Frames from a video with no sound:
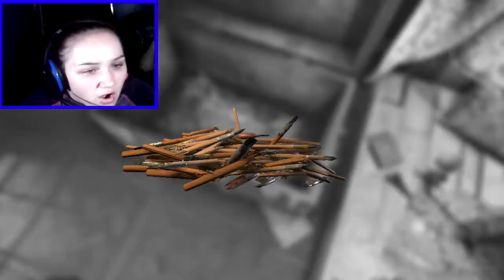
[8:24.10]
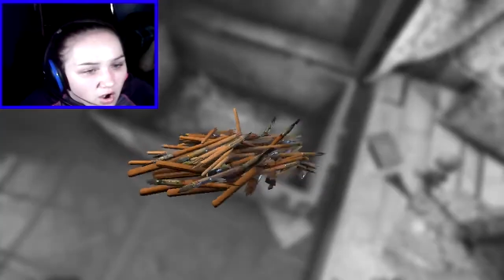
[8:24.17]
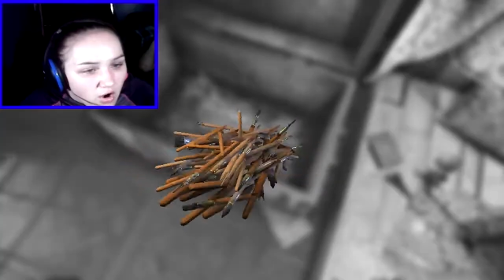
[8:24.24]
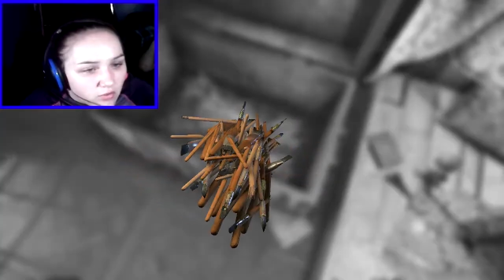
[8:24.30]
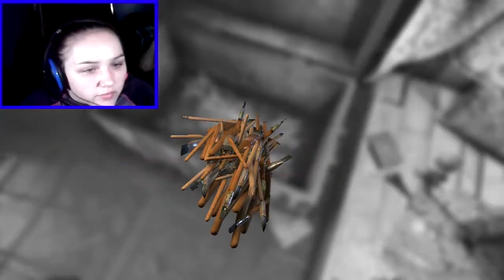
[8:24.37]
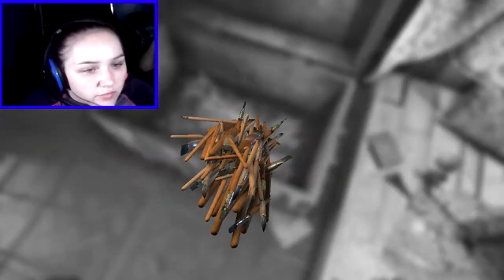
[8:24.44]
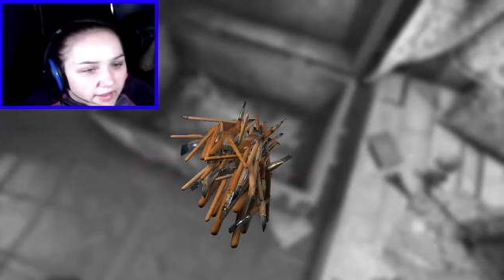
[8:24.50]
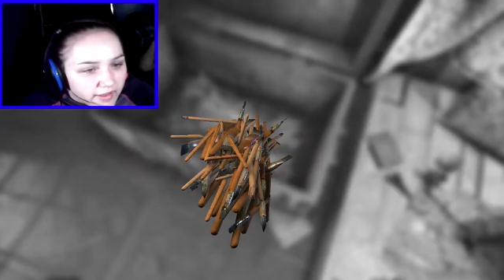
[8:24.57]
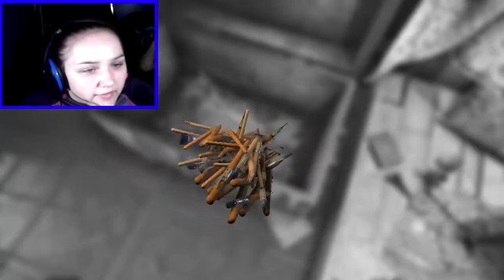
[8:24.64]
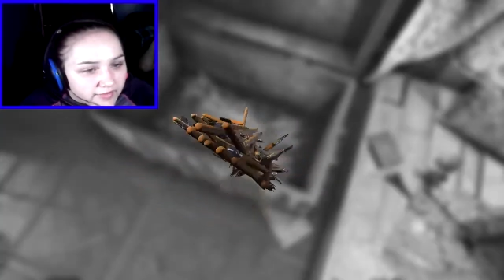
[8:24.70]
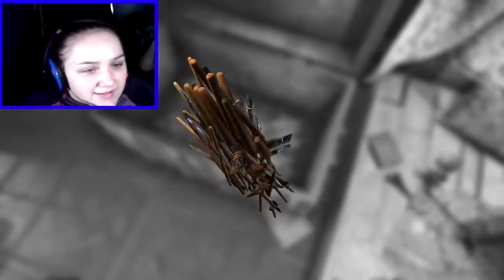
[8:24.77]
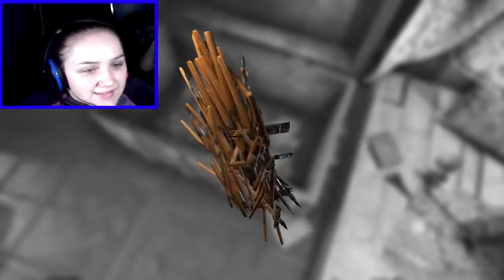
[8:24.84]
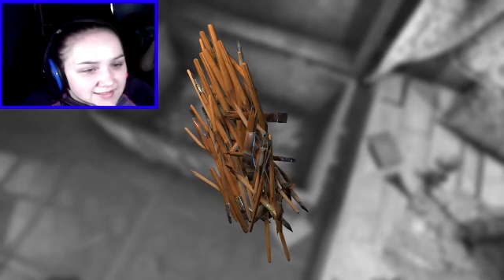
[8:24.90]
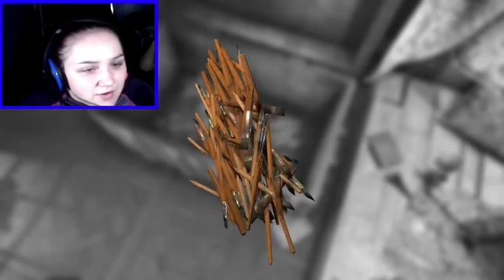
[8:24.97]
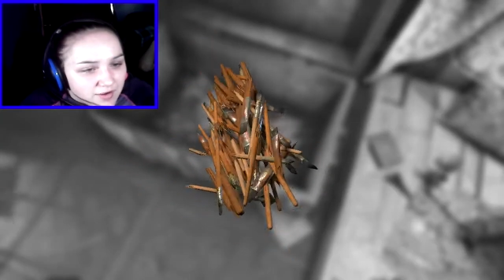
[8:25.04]
Oh yeah,
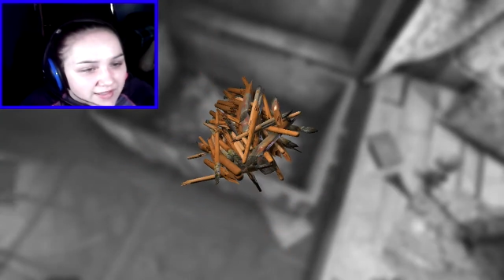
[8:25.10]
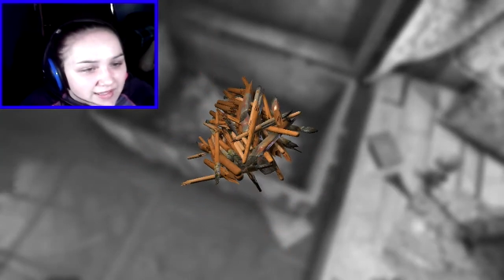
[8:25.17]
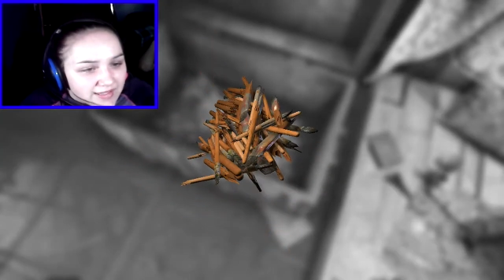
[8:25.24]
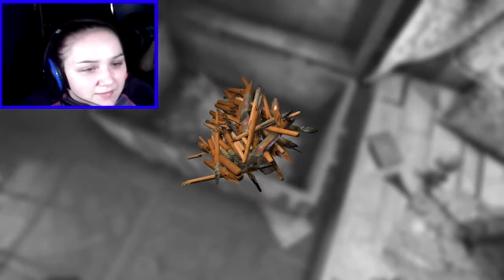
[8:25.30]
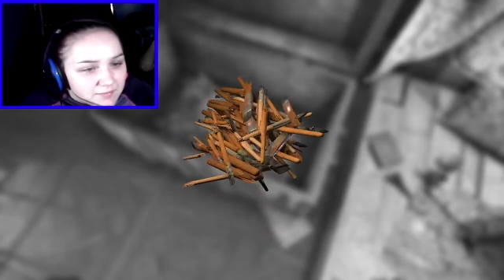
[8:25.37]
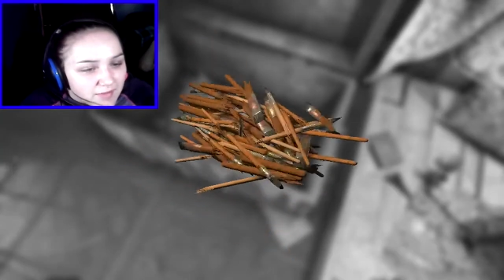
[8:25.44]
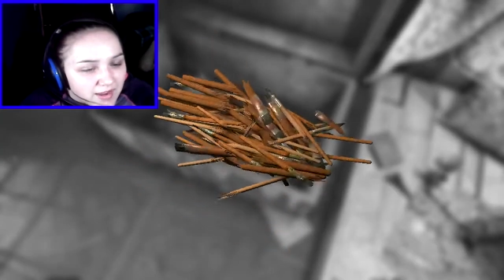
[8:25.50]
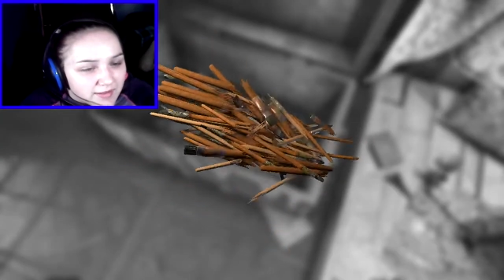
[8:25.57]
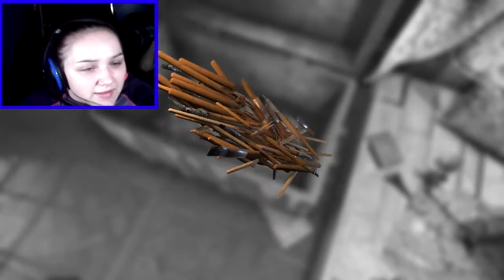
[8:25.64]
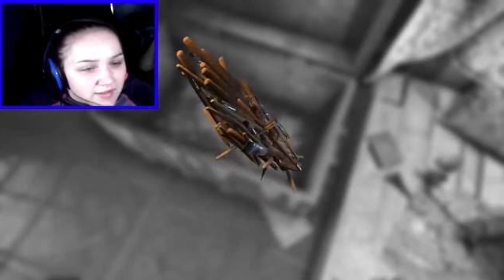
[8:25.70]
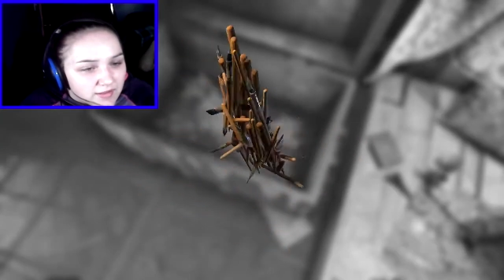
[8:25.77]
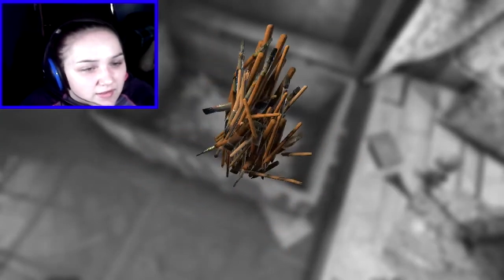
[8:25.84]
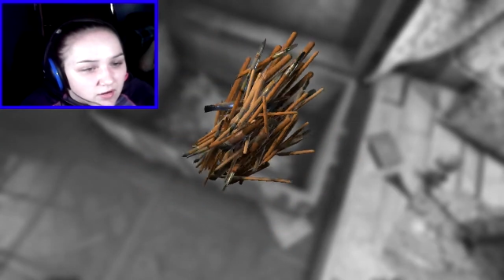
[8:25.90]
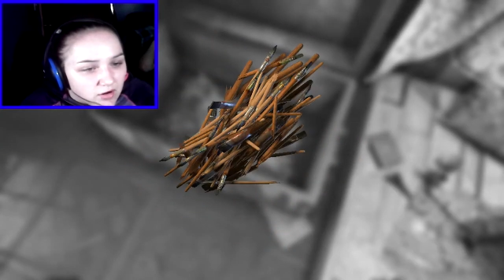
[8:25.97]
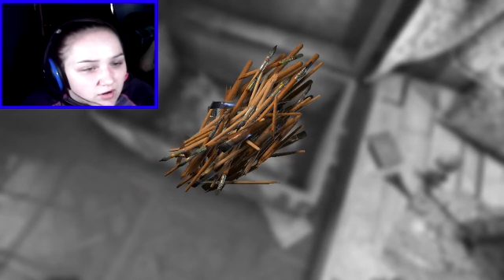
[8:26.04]
that's how I keep
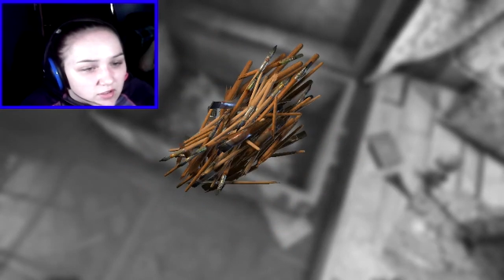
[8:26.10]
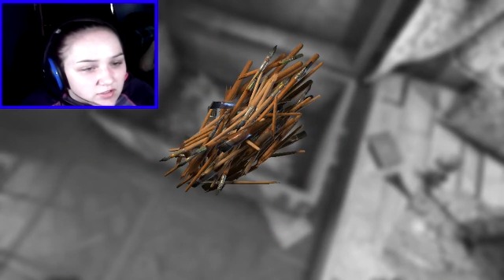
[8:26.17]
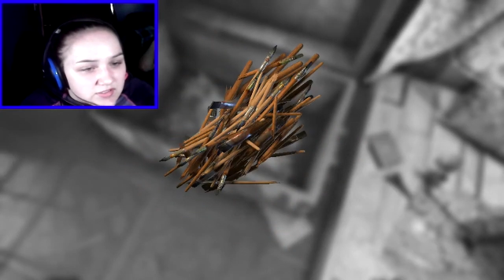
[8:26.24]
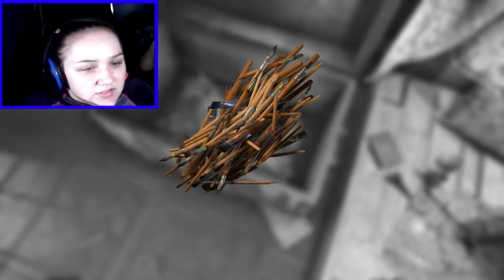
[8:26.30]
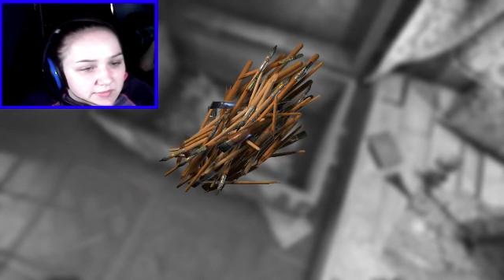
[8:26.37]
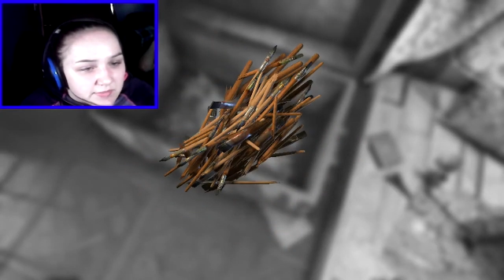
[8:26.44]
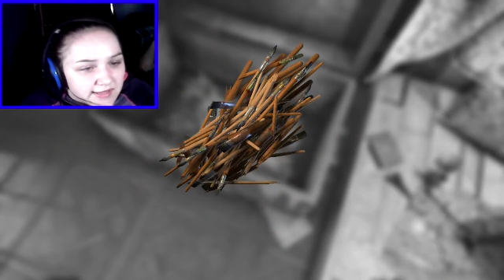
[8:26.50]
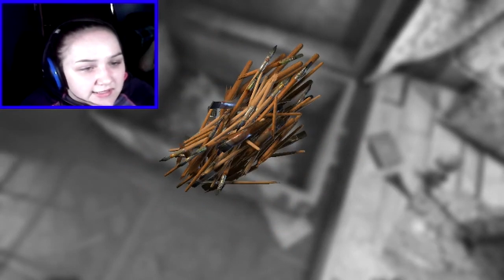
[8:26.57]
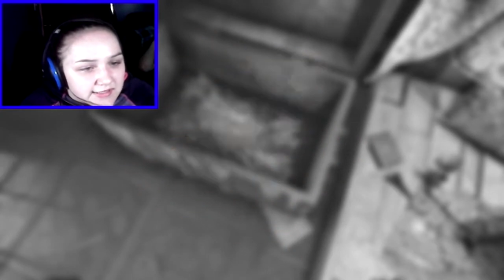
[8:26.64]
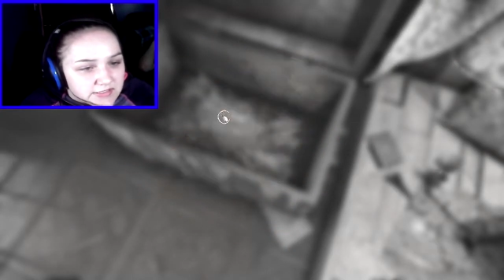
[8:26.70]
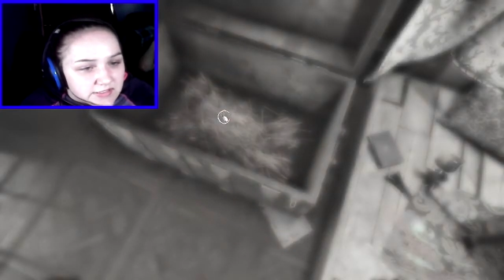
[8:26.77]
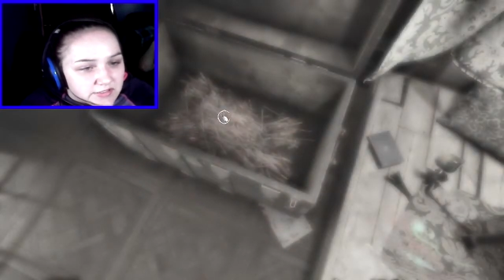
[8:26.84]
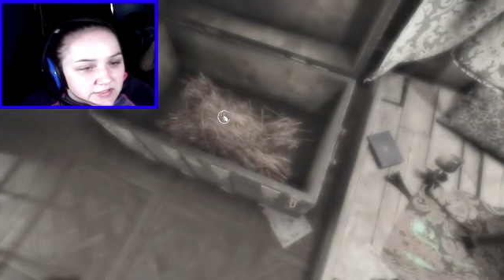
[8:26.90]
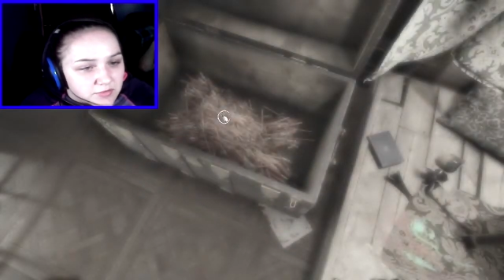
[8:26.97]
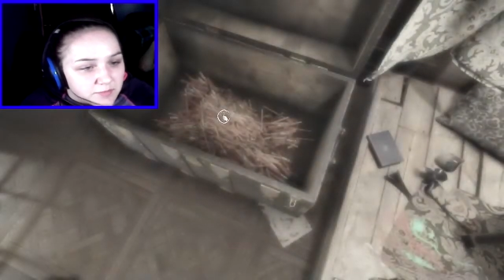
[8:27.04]
my art
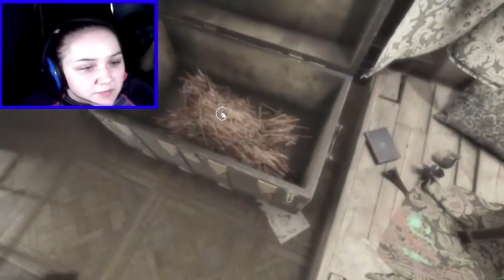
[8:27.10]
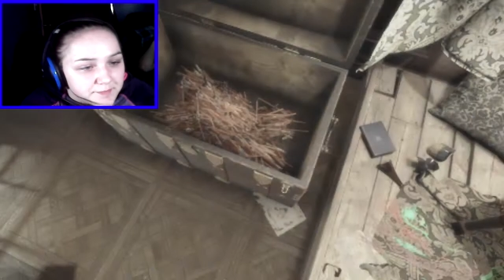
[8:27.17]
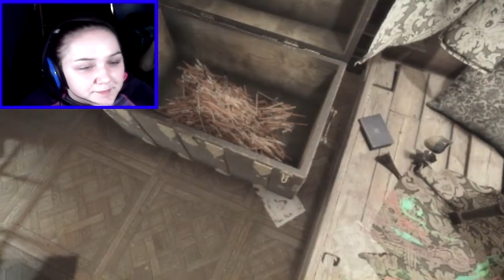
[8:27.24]
supplies too.